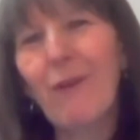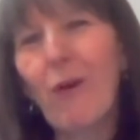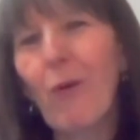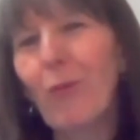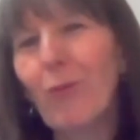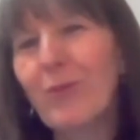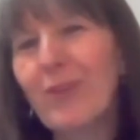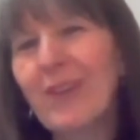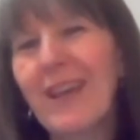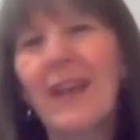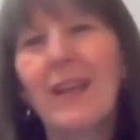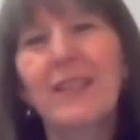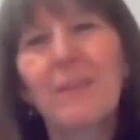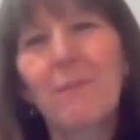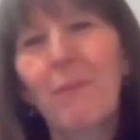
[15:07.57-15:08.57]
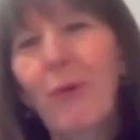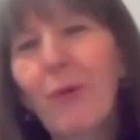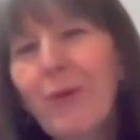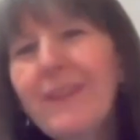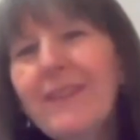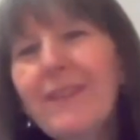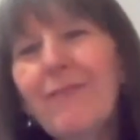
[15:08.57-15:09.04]
old to
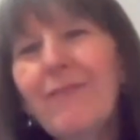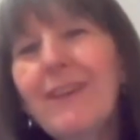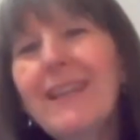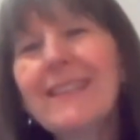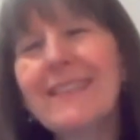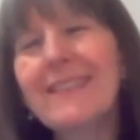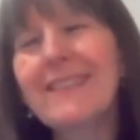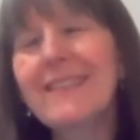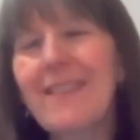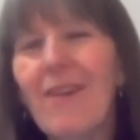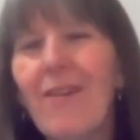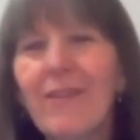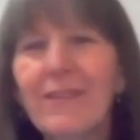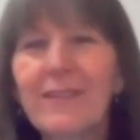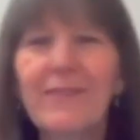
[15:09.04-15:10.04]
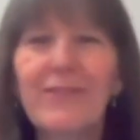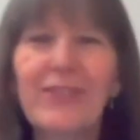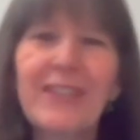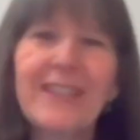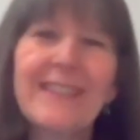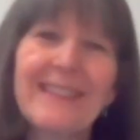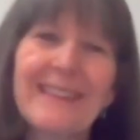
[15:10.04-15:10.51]
point the reader to the heart of
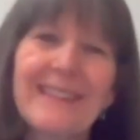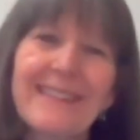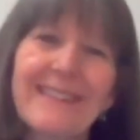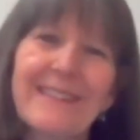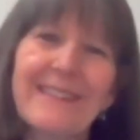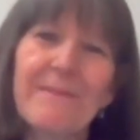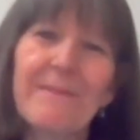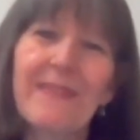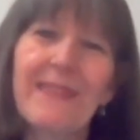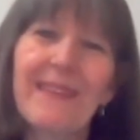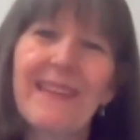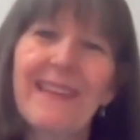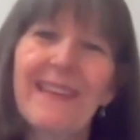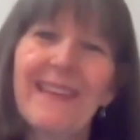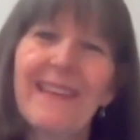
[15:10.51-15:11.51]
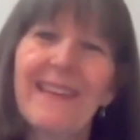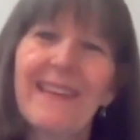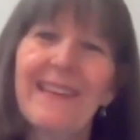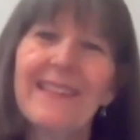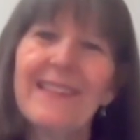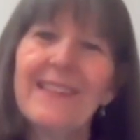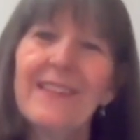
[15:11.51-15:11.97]
Jesus.
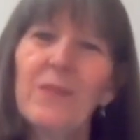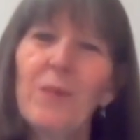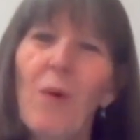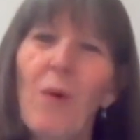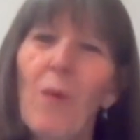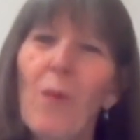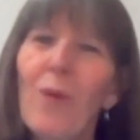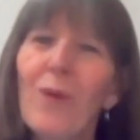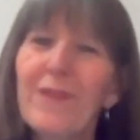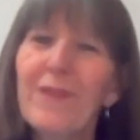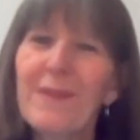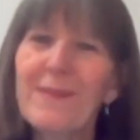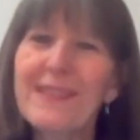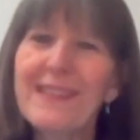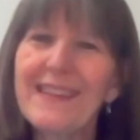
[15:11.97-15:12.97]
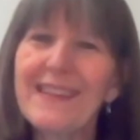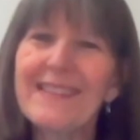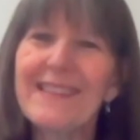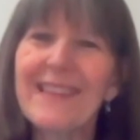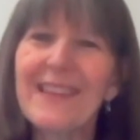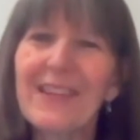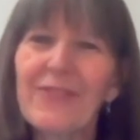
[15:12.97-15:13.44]
This is what one of them says
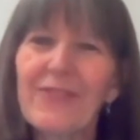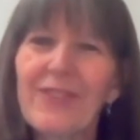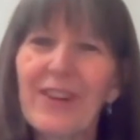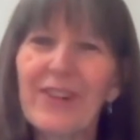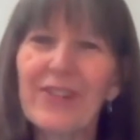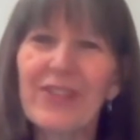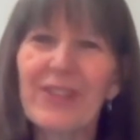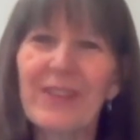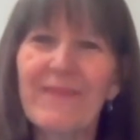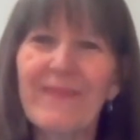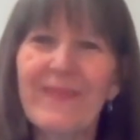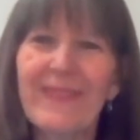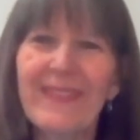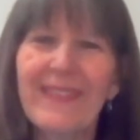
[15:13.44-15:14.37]
in the introduction.